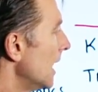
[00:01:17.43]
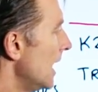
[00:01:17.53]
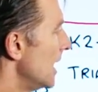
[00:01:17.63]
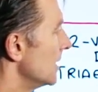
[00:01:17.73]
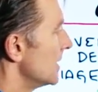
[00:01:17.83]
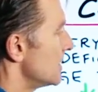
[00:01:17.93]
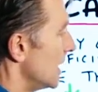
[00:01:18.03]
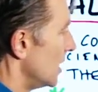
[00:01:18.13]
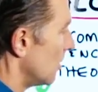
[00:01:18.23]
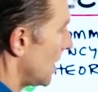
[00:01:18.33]
And let's
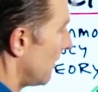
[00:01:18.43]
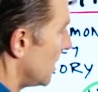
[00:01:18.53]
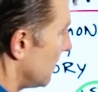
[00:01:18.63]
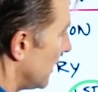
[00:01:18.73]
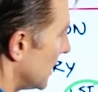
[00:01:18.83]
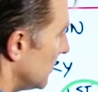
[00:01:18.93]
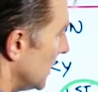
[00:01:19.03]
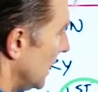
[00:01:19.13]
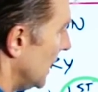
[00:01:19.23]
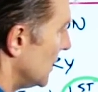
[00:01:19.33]
say you don't have enough
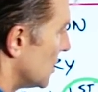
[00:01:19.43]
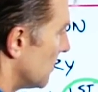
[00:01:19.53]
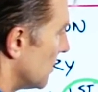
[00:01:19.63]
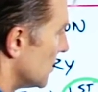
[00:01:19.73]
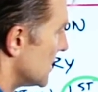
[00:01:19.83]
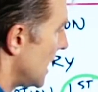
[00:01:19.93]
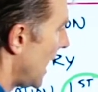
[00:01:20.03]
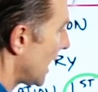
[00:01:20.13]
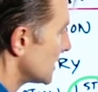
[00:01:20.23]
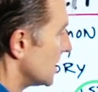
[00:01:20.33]
vitamin E to
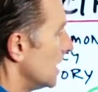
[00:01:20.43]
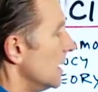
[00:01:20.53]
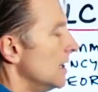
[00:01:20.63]
protect